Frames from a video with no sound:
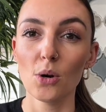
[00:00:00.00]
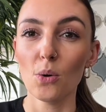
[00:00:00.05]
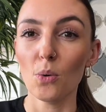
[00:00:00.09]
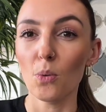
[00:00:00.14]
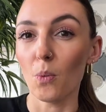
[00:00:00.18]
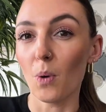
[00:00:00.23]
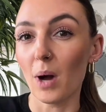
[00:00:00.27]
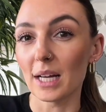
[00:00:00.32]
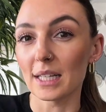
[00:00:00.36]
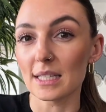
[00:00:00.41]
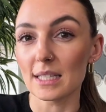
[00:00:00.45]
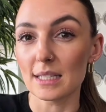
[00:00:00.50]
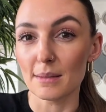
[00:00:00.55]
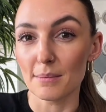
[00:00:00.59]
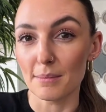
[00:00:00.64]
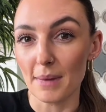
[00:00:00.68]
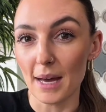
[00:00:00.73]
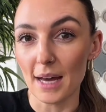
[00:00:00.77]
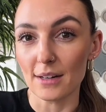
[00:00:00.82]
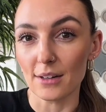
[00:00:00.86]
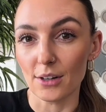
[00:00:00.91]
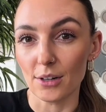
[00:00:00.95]
Why does it
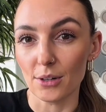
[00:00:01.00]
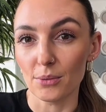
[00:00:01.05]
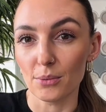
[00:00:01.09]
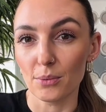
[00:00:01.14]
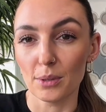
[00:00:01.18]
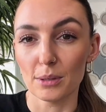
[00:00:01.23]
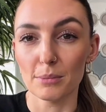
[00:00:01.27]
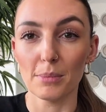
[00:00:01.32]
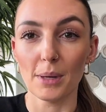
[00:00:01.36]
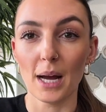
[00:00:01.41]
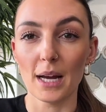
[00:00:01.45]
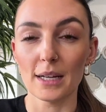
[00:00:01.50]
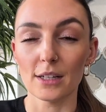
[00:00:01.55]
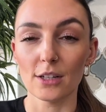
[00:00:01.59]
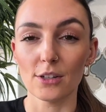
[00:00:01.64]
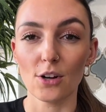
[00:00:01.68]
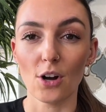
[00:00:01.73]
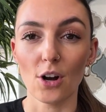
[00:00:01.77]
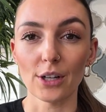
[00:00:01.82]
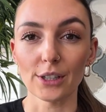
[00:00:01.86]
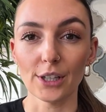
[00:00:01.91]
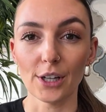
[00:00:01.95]
matter when buying a
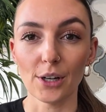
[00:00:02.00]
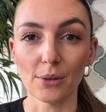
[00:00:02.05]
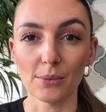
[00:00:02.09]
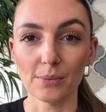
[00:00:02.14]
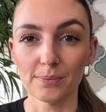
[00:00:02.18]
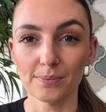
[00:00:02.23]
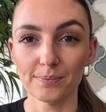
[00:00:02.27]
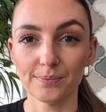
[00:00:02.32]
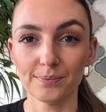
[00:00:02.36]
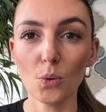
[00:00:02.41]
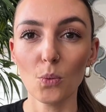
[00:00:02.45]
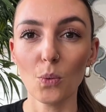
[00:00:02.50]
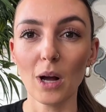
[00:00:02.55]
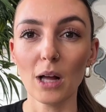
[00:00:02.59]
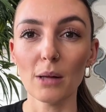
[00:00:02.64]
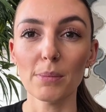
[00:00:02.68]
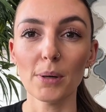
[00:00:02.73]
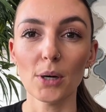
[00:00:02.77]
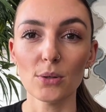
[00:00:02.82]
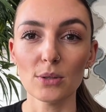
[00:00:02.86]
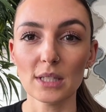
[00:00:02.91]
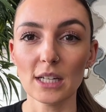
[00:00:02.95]
condo? While
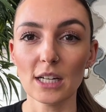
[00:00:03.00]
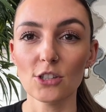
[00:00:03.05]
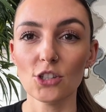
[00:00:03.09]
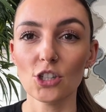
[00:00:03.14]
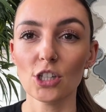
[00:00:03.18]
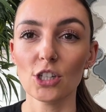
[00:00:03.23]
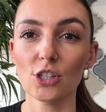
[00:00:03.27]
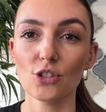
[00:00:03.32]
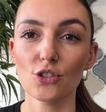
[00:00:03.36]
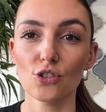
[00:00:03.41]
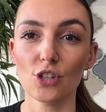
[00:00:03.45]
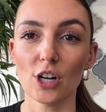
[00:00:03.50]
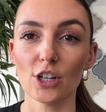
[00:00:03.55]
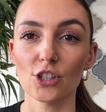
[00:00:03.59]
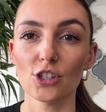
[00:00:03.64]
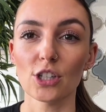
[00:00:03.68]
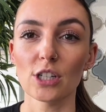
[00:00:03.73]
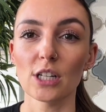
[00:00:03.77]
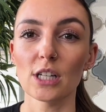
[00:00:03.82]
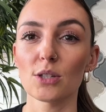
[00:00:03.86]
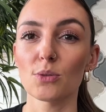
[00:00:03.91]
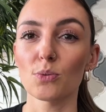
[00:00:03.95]
post-tension
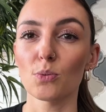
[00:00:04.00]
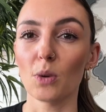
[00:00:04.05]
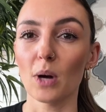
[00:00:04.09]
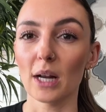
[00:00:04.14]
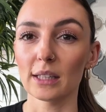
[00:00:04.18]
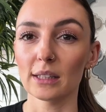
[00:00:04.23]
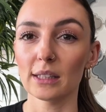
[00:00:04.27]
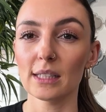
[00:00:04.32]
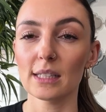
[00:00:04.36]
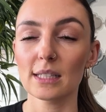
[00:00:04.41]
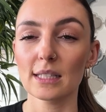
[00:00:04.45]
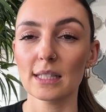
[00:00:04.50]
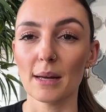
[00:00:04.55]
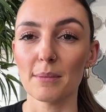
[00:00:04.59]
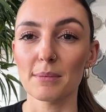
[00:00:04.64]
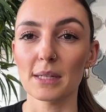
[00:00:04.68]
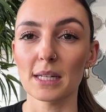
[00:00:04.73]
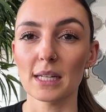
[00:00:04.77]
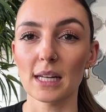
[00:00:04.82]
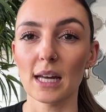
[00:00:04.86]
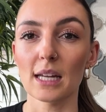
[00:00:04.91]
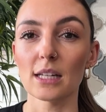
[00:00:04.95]
construction widely
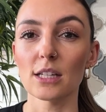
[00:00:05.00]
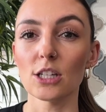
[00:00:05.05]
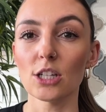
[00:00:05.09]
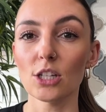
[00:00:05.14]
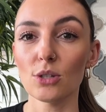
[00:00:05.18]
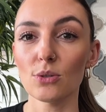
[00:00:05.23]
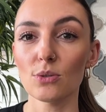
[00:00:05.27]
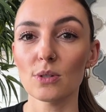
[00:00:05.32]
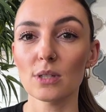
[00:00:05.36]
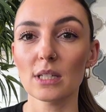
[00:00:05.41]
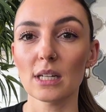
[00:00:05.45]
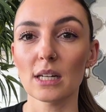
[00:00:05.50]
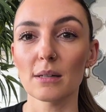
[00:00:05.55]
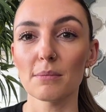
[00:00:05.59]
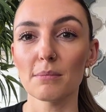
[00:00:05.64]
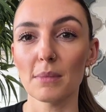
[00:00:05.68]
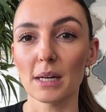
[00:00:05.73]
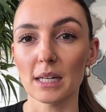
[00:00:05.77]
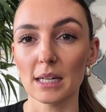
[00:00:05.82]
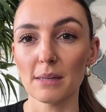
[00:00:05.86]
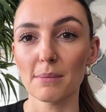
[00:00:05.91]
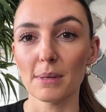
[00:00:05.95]
accepted and used in
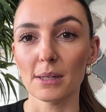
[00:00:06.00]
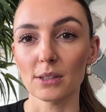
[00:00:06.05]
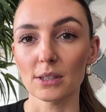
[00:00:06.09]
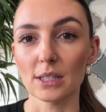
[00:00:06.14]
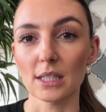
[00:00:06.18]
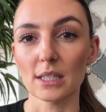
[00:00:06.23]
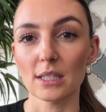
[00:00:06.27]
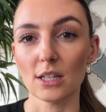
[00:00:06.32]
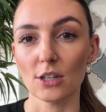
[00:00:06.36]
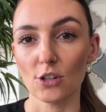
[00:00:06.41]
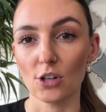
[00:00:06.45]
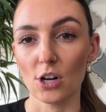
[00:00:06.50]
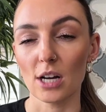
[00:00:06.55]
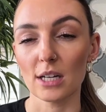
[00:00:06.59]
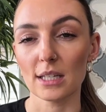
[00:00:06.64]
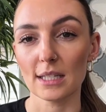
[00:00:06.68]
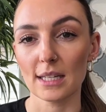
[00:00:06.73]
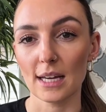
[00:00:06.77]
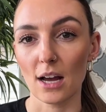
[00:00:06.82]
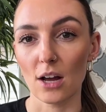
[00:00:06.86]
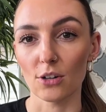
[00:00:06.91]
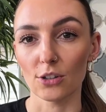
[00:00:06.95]
many buildings across
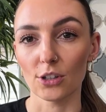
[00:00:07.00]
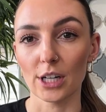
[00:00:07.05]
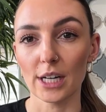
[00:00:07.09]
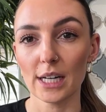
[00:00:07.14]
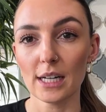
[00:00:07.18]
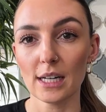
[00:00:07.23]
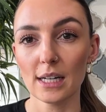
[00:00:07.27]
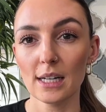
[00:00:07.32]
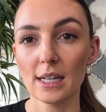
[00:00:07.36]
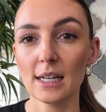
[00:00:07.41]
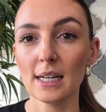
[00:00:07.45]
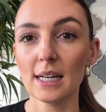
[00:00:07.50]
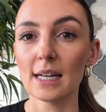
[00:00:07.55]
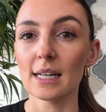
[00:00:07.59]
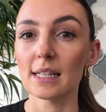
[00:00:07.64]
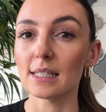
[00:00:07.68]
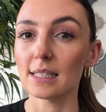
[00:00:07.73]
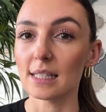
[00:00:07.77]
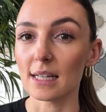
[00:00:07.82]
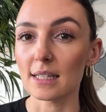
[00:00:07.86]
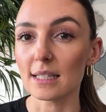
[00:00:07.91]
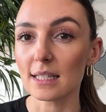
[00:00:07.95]
Calgary, it
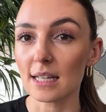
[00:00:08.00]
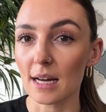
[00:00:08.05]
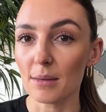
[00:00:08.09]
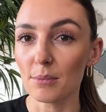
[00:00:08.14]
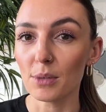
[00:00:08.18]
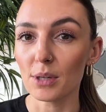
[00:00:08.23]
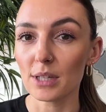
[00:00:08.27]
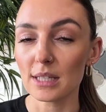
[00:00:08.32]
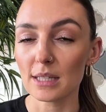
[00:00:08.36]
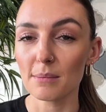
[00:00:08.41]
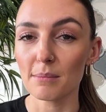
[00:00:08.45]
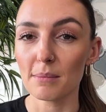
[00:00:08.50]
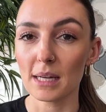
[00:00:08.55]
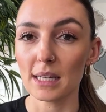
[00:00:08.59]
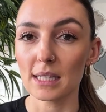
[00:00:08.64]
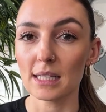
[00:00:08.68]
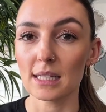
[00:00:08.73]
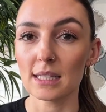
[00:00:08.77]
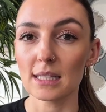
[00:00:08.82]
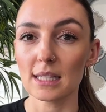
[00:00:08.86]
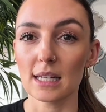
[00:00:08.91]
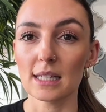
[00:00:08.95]
does come with some
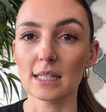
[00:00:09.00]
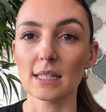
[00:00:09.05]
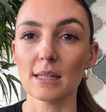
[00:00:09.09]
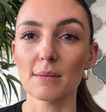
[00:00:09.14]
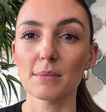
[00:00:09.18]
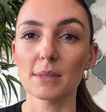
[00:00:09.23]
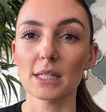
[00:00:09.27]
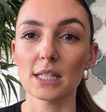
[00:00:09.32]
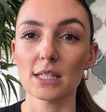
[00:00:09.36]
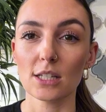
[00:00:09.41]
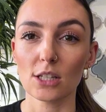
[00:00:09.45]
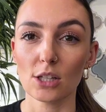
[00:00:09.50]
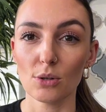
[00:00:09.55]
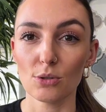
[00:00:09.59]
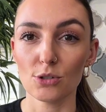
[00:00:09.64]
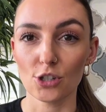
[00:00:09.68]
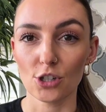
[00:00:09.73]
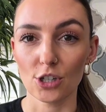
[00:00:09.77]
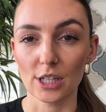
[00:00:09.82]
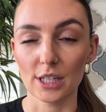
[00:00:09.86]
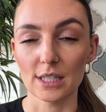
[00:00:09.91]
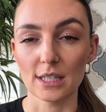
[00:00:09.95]
maintenance and some
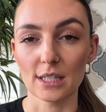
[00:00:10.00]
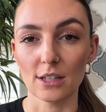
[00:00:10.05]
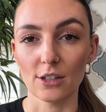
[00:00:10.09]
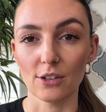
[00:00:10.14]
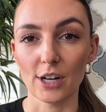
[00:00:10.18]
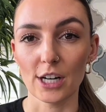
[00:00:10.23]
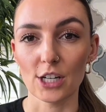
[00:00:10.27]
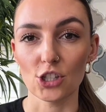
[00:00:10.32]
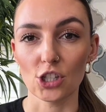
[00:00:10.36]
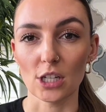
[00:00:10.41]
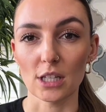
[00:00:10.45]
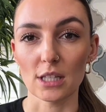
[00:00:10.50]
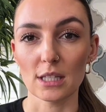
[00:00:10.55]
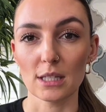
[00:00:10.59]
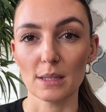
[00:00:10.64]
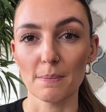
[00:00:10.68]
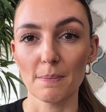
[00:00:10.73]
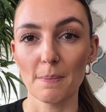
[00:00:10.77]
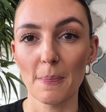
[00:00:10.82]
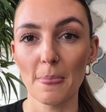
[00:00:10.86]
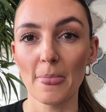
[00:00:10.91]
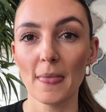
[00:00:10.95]
disclosure considerations.
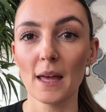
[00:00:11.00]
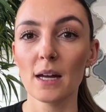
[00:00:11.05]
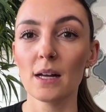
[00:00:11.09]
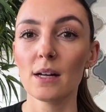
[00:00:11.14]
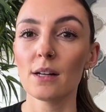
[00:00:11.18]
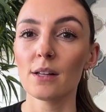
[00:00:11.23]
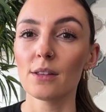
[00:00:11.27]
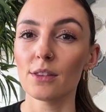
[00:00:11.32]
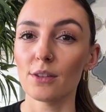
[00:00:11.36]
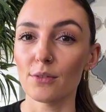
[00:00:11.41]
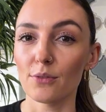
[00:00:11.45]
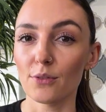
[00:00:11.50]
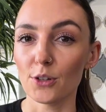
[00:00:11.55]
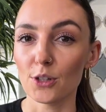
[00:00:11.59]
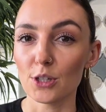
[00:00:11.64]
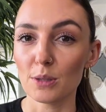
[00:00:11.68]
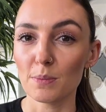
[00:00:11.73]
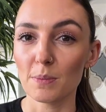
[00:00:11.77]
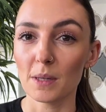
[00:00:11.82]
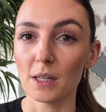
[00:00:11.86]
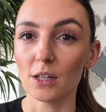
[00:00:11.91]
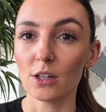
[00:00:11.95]
The
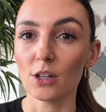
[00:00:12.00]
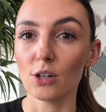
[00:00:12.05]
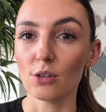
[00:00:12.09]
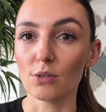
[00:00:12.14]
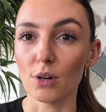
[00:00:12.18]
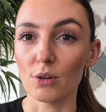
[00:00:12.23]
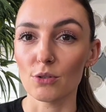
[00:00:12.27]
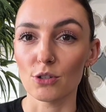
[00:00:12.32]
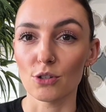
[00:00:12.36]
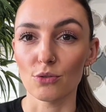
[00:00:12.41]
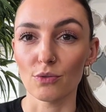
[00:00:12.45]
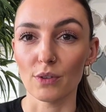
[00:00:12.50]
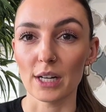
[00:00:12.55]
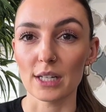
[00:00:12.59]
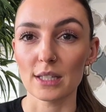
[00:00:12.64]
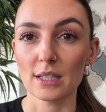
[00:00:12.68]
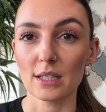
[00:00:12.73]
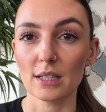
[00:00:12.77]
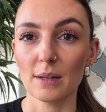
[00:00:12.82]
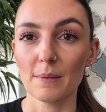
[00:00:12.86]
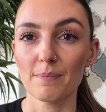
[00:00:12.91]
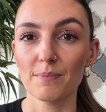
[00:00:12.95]
first being corrosion
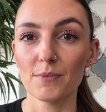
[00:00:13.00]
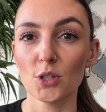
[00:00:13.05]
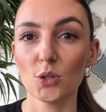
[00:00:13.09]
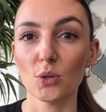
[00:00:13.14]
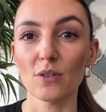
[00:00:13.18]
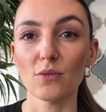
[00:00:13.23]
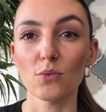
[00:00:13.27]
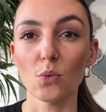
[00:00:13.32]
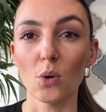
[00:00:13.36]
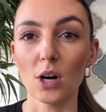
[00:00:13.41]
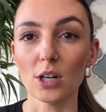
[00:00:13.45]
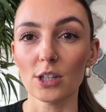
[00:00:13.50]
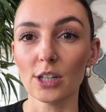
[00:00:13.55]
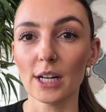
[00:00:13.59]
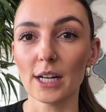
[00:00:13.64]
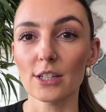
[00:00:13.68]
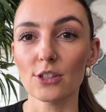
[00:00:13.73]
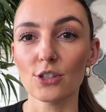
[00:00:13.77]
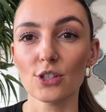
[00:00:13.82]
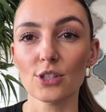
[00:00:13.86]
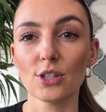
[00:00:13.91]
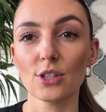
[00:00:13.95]
risk. So if water
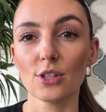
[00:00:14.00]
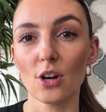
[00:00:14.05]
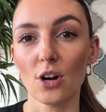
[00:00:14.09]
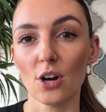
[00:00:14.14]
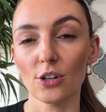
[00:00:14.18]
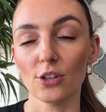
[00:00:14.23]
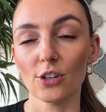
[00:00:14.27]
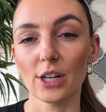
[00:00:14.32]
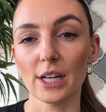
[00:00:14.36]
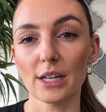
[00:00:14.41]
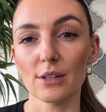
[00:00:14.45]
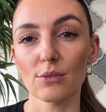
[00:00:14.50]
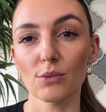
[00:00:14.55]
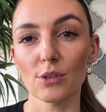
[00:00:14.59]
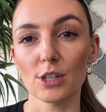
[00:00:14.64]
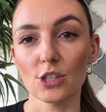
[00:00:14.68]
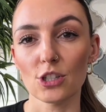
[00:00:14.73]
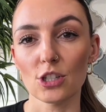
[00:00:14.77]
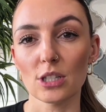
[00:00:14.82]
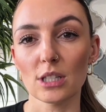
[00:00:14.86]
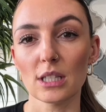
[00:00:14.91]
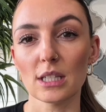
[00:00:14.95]
enters the concrete and
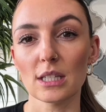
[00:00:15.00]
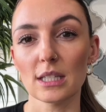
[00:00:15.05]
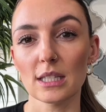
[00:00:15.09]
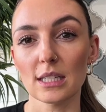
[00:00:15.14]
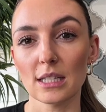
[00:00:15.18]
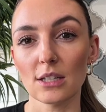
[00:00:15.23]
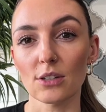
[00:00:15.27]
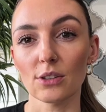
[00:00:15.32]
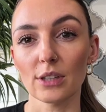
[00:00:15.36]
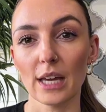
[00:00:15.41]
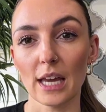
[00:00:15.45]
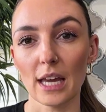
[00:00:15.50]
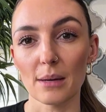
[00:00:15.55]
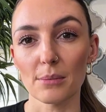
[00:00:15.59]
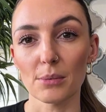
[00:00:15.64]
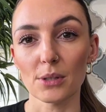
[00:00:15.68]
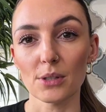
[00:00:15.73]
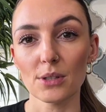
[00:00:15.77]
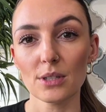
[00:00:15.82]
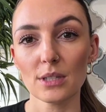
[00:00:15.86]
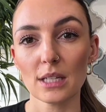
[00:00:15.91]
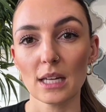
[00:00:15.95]
reaches the steel
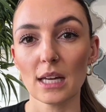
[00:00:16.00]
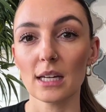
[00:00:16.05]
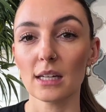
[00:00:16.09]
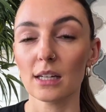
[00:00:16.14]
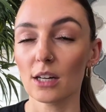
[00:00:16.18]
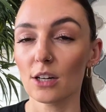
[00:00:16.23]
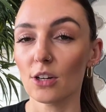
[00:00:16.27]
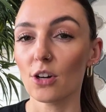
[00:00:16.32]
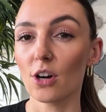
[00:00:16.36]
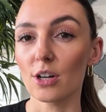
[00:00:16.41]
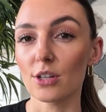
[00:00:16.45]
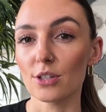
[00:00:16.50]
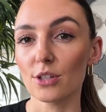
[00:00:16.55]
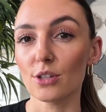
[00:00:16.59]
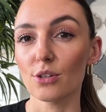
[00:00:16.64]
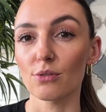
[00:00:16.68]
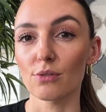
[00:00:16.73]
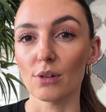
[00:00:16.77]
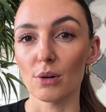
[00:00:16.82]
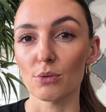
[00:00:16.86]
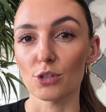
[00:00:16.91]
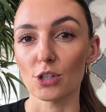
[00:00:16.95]
cables, it can cause
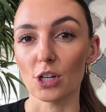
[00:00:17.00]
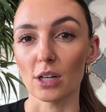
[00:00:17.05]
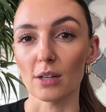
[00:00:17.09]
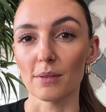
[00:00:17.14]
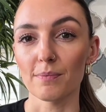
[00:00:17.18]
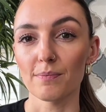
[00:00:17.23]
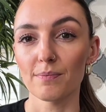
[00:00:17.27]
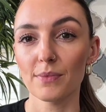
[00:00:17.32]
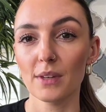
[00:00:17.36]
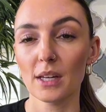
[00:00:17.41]
corrosion.